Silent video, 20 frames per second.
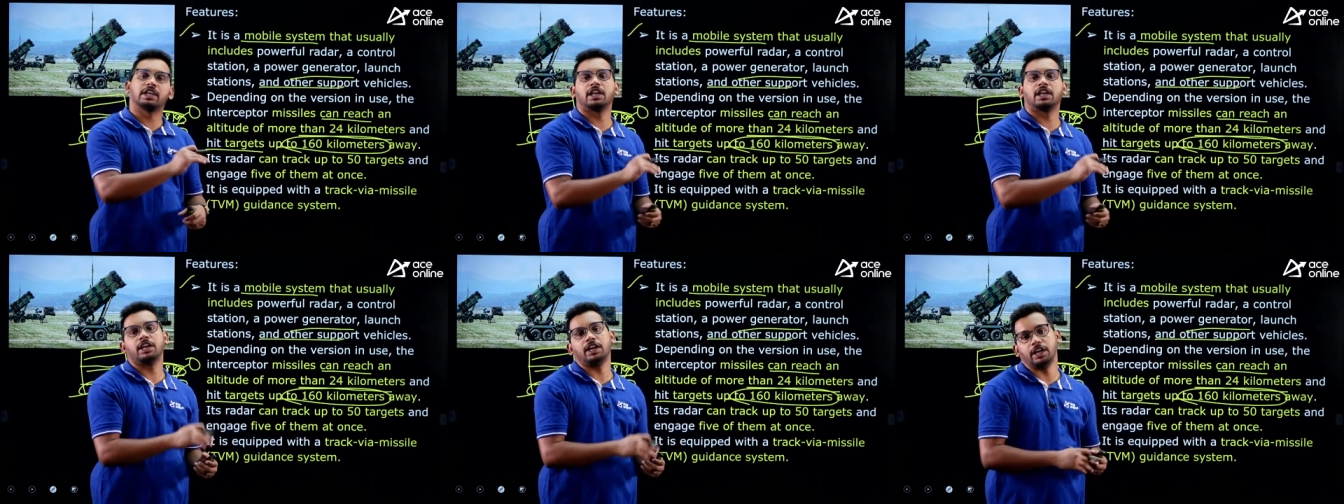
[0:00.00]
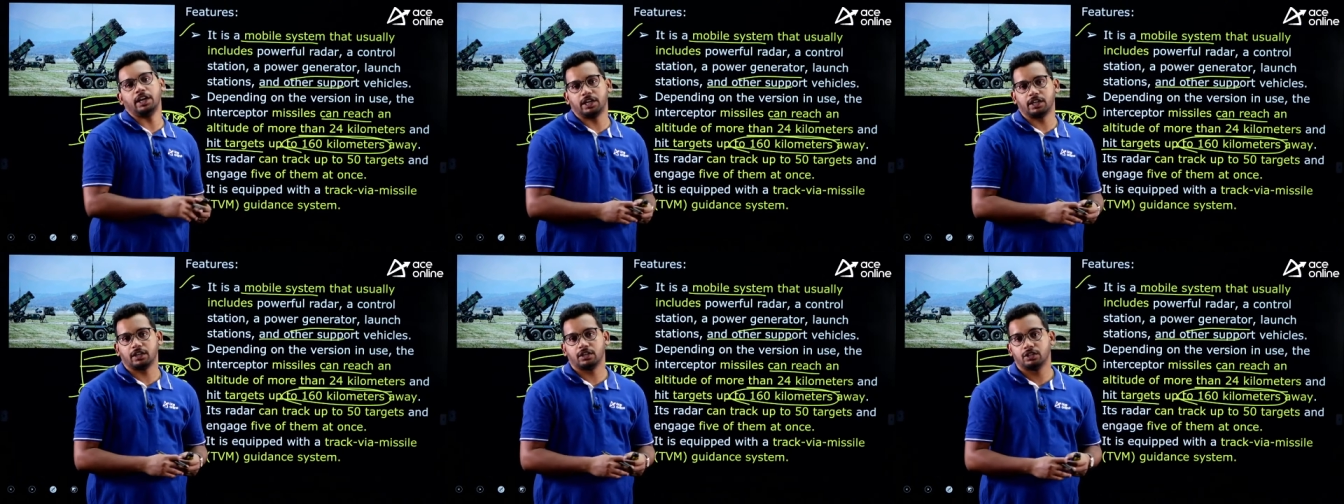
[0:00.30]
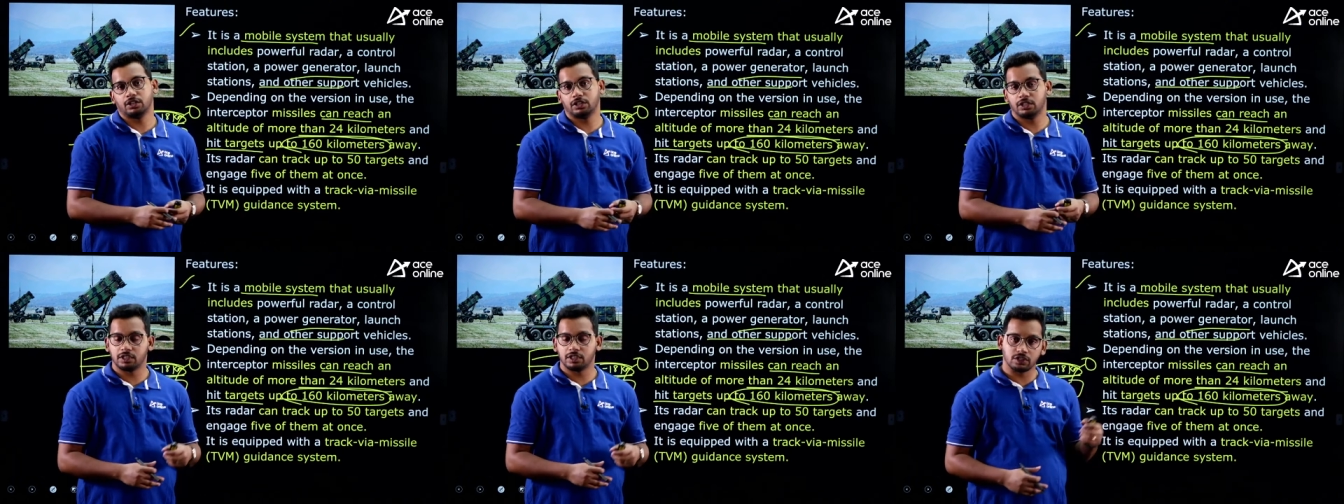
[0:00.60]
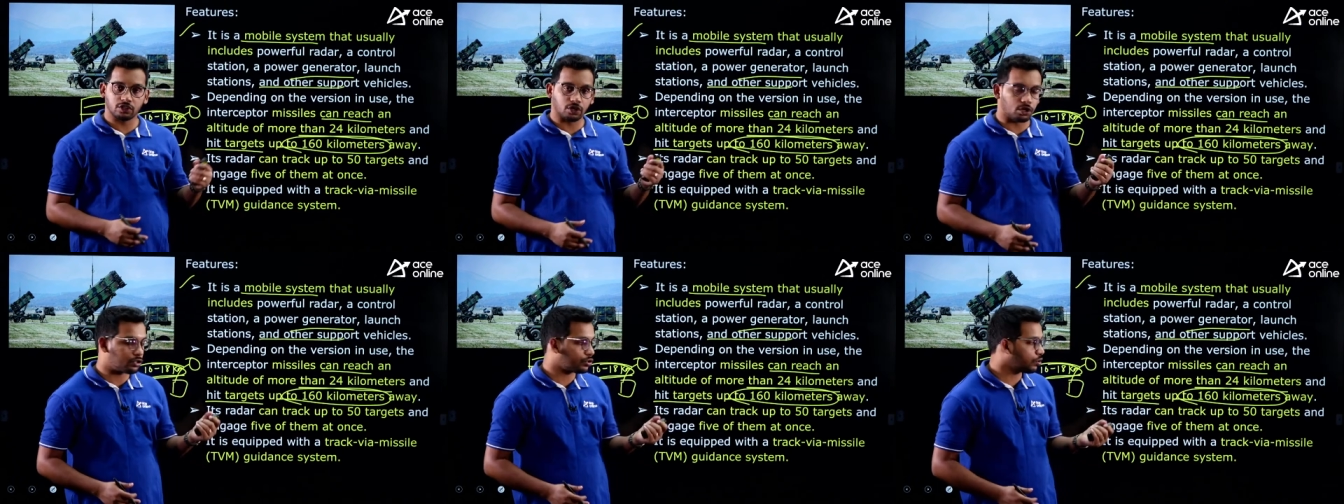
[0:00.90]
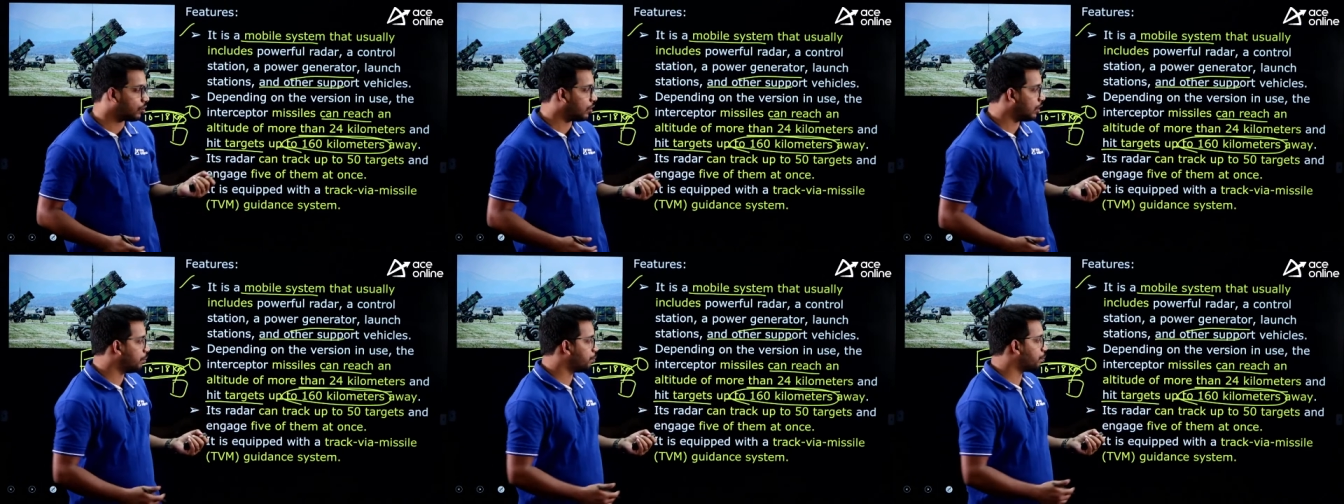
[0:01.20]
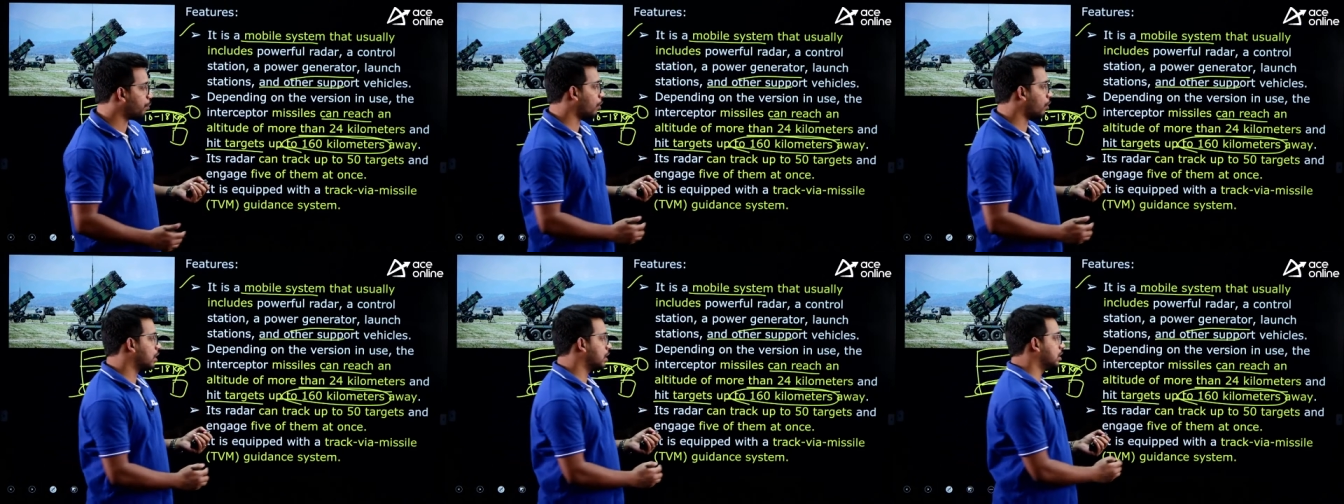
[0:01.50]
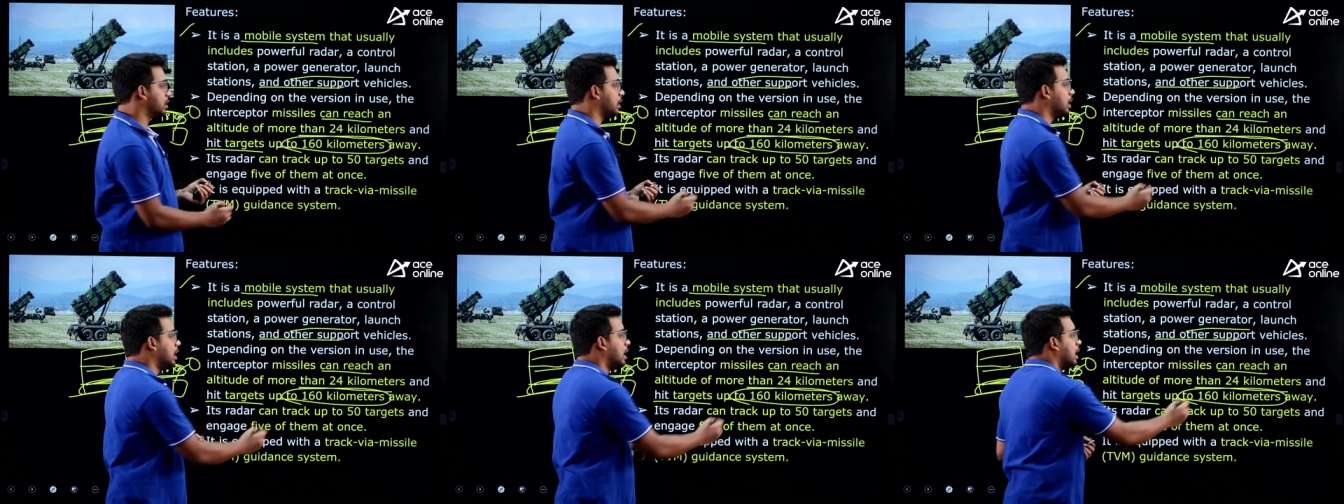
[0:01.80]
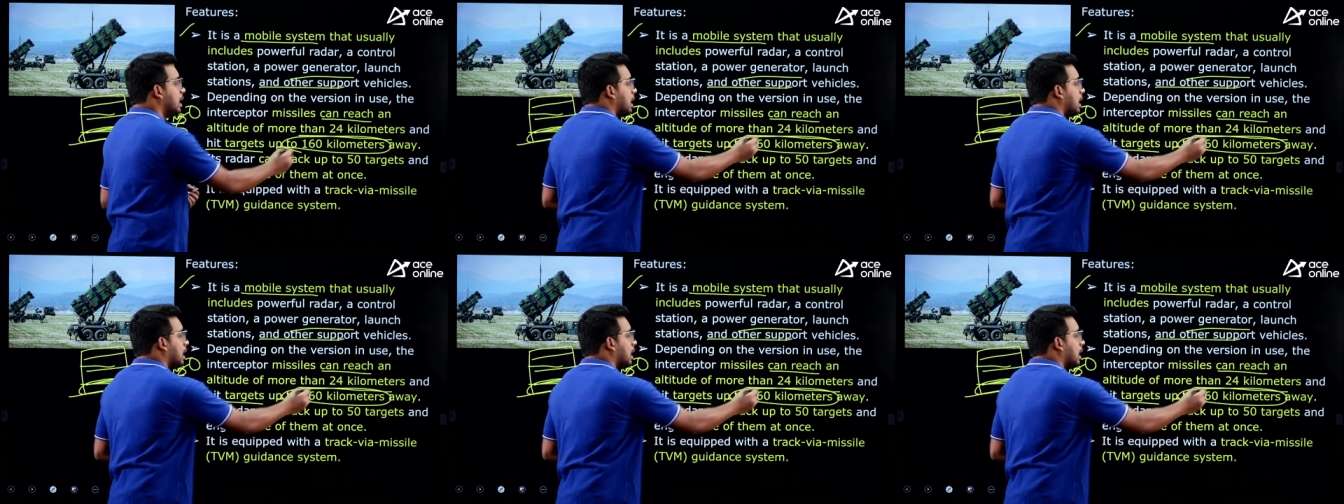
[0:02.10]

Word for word: can hit. This is also important thing.